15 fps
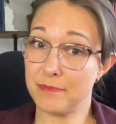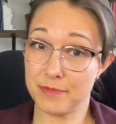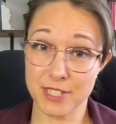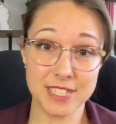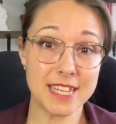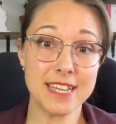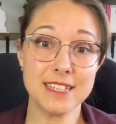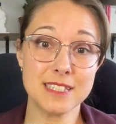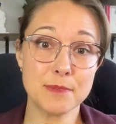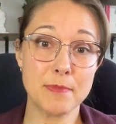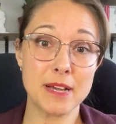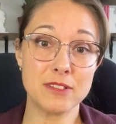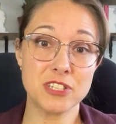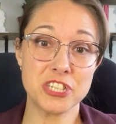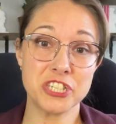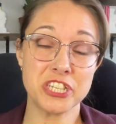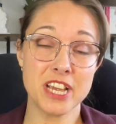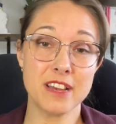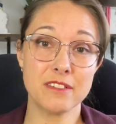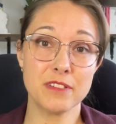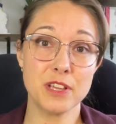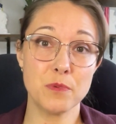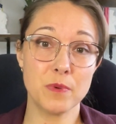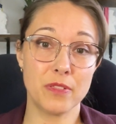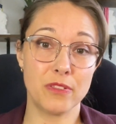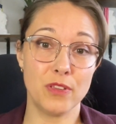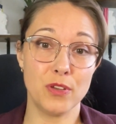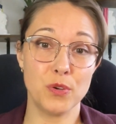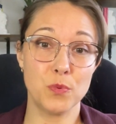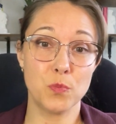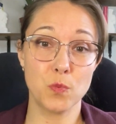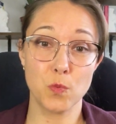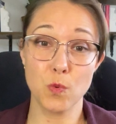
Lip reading: Today is about sharing with you